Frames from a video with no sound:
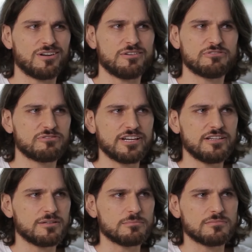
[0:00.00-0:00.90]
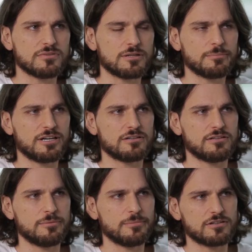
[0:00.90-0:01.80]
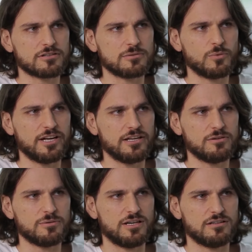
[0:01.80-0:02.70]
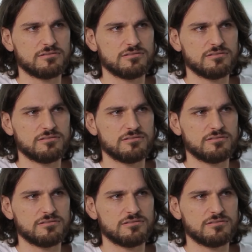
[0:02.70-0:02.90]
love freedom and Ameri the American way and all that.